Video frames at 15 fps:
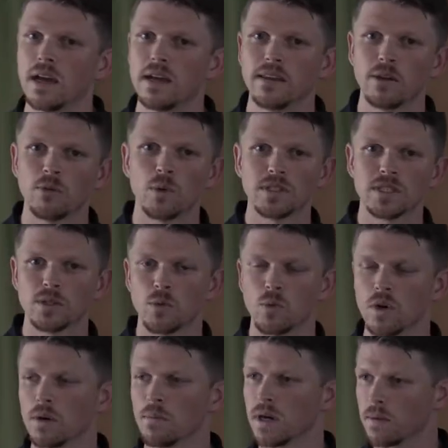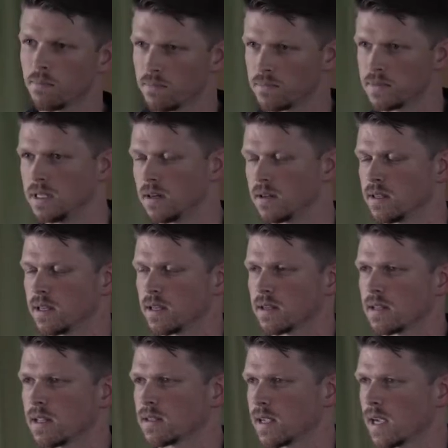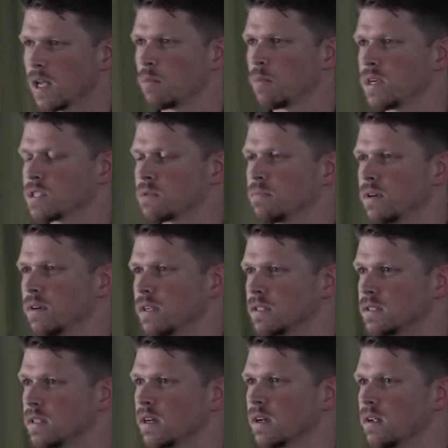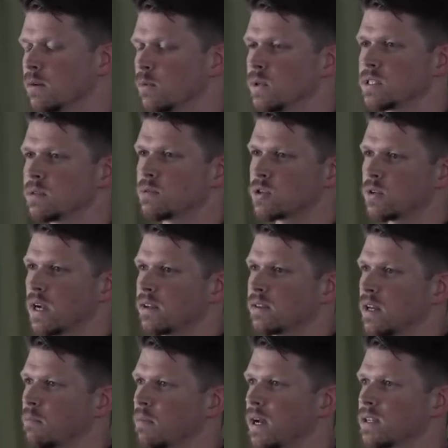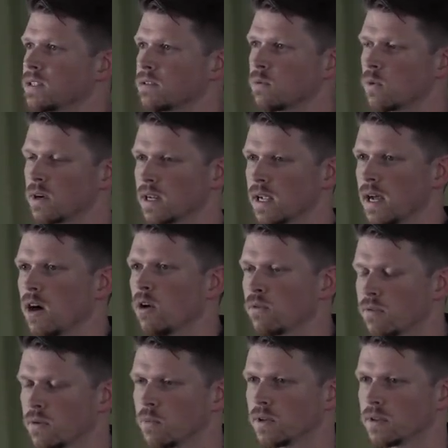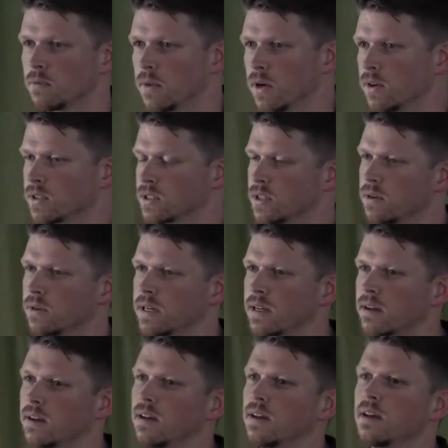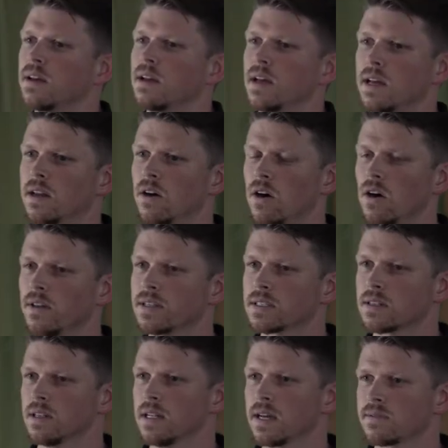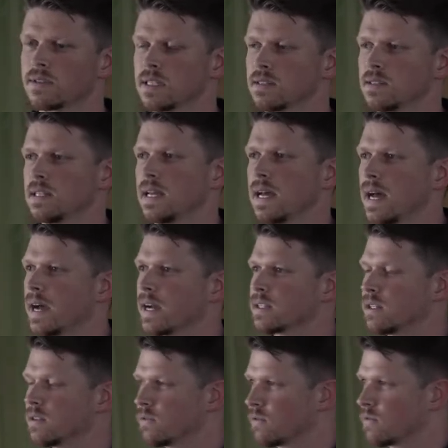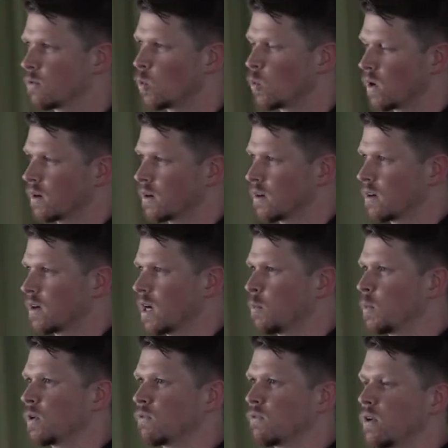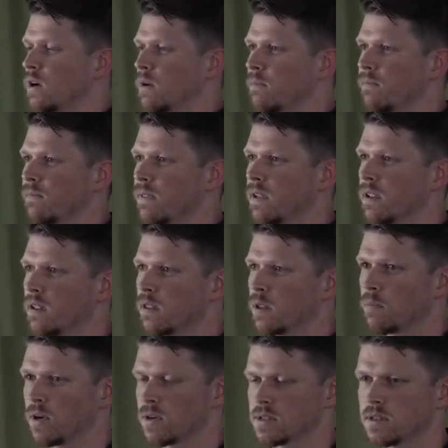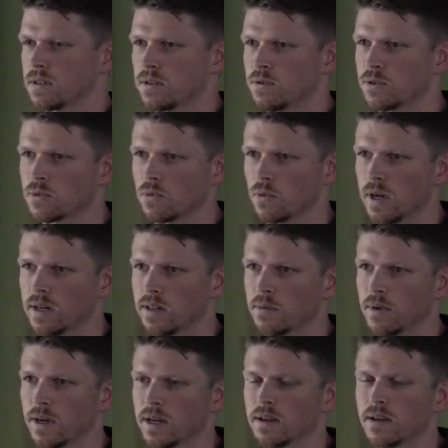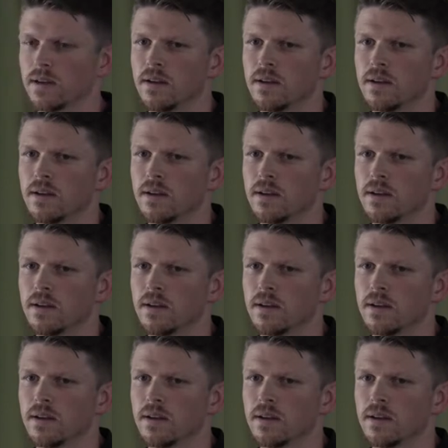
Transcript: And then once the warm-up done, that calibration period's done, we subtract that passive work out from what the motor's doing. And all that's left is the active work coming from the person who's riding the bike.